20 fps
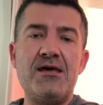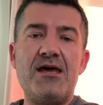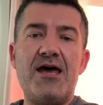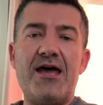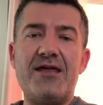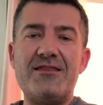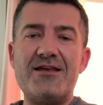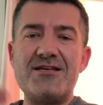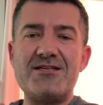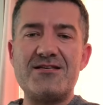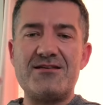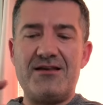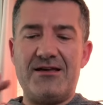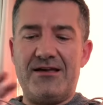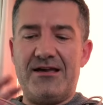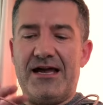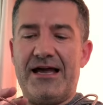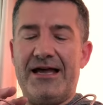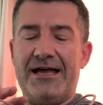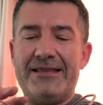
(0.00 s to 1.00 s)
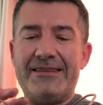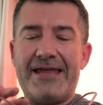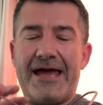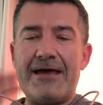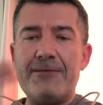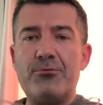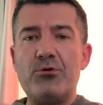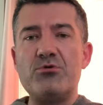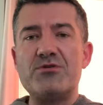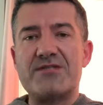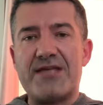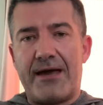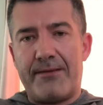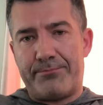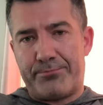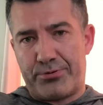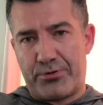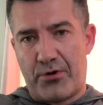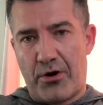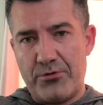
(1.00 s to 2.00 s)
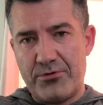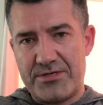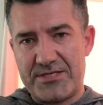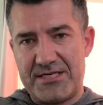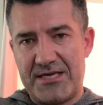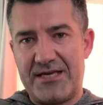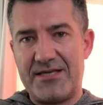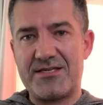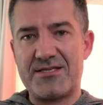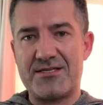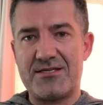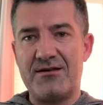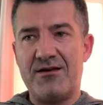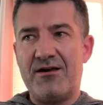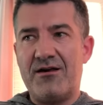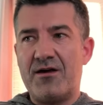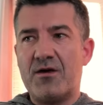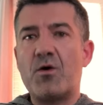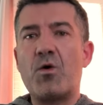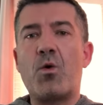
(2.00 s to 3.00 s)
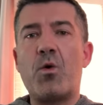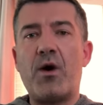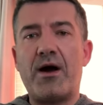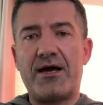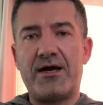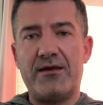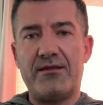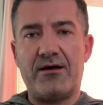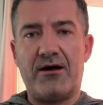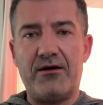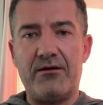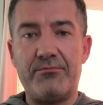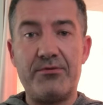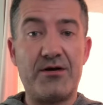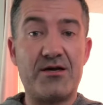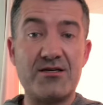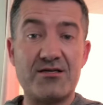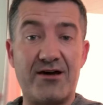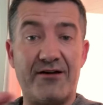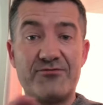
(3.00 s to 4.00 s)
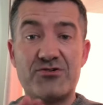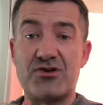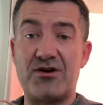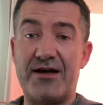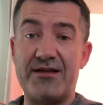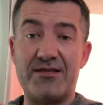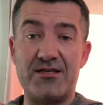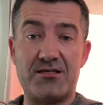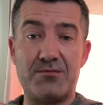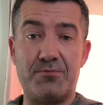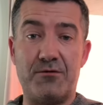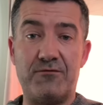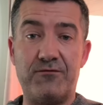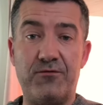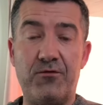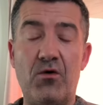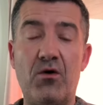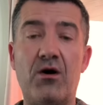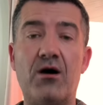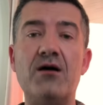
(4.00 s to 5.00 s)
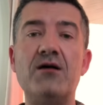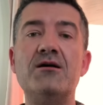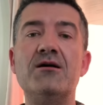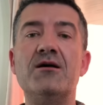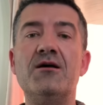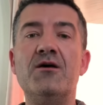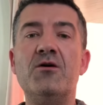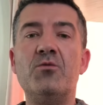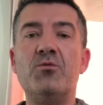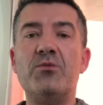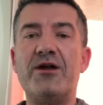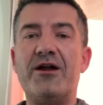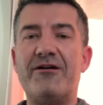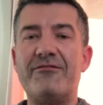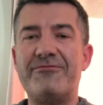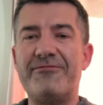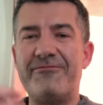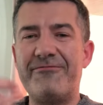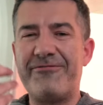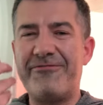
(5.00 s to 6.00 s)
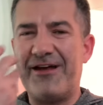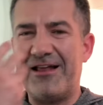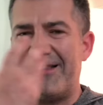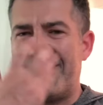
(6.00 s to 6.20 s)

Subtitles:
And this enables that process quicker though, because I've tried this before when I've felt